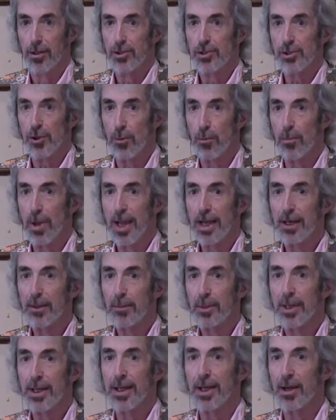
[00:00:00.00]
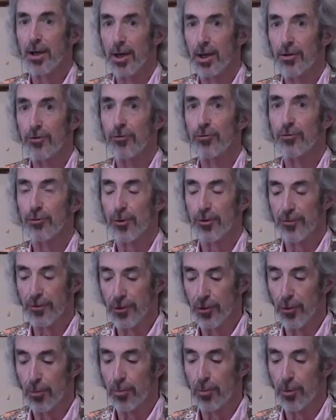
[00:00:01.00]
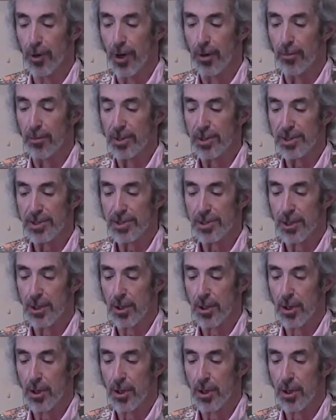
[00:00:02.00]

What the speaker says: So make me an untrivial promise.